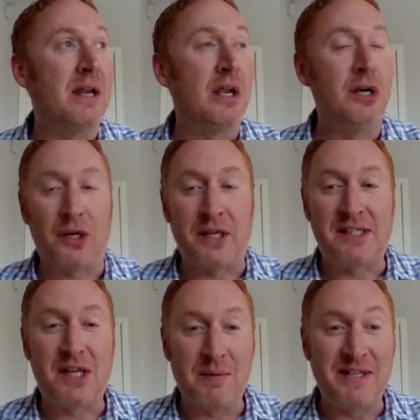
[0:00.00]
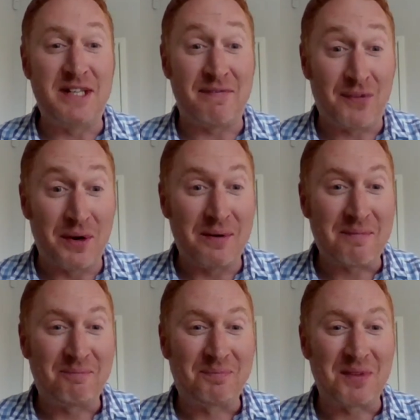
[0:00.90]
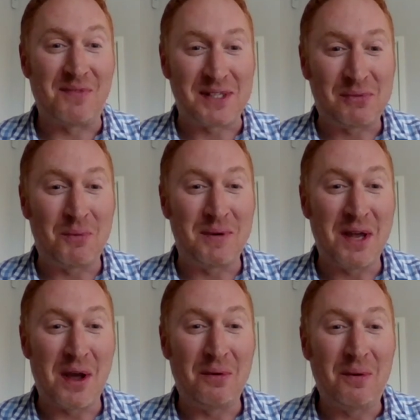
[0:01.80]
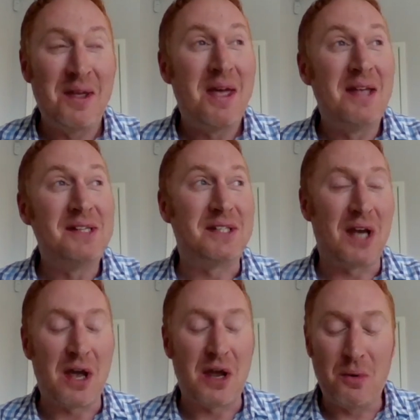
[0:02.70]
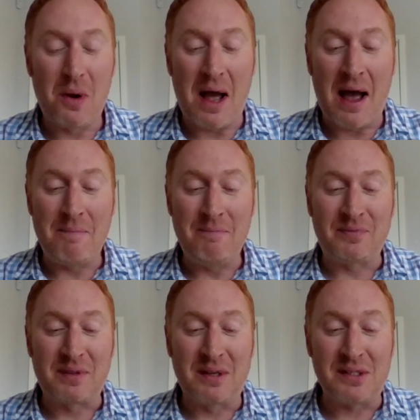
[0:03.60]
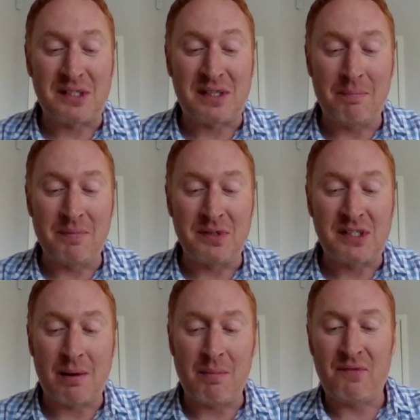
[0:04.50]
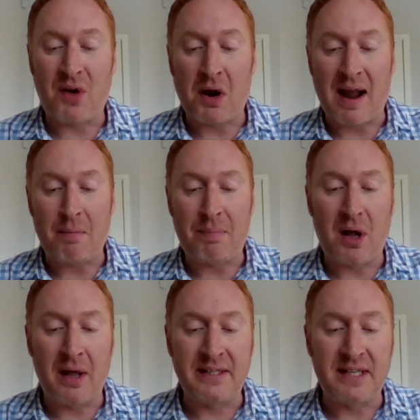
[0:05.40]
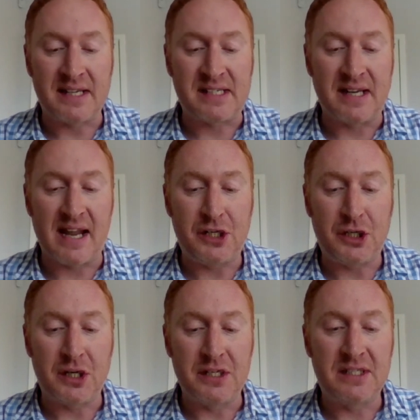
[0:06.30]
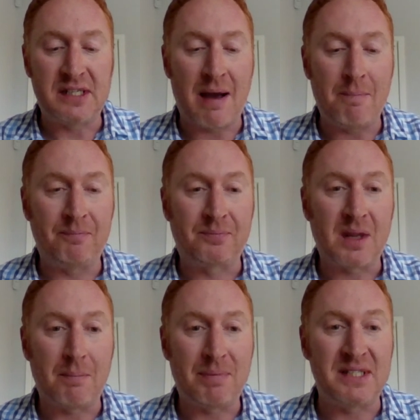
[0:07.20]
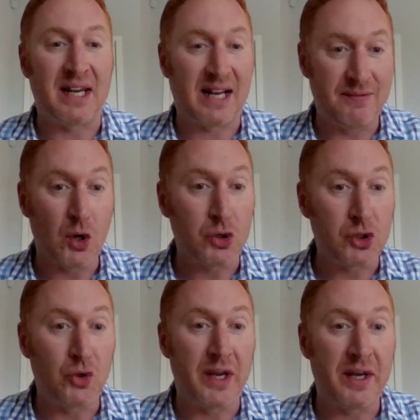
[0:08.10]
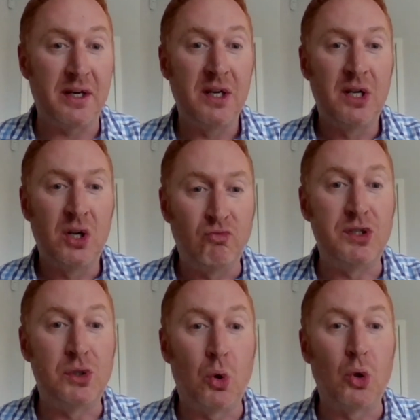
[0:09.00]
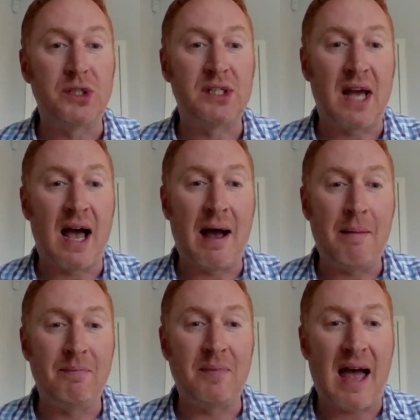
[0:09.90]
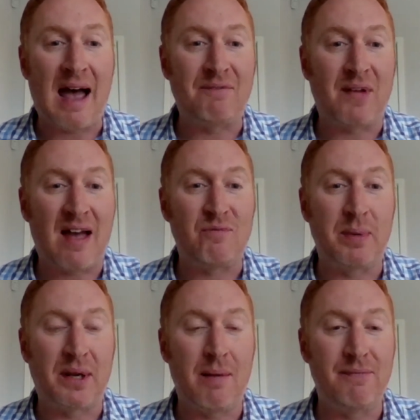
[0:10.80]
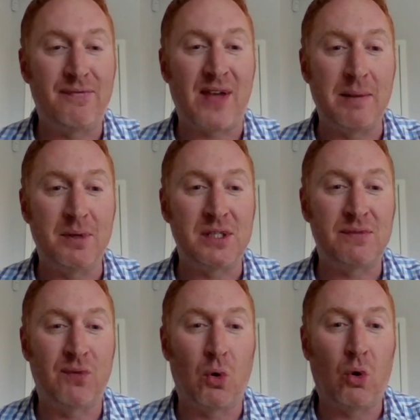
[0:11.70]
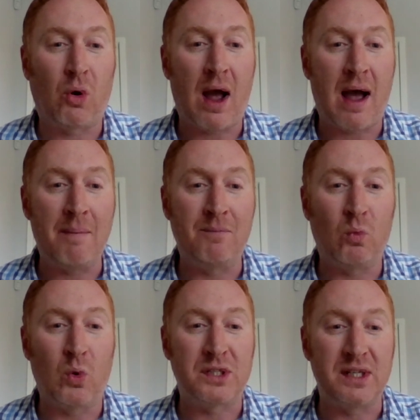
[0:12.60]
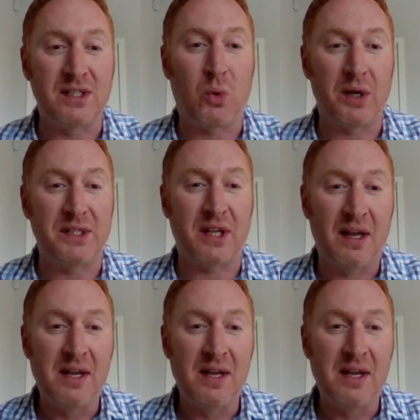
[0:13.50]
Look, it's going to be different. That's what we know. So some of our alpine destinations, particularly the Austrian resorts, have become famous for what is quite a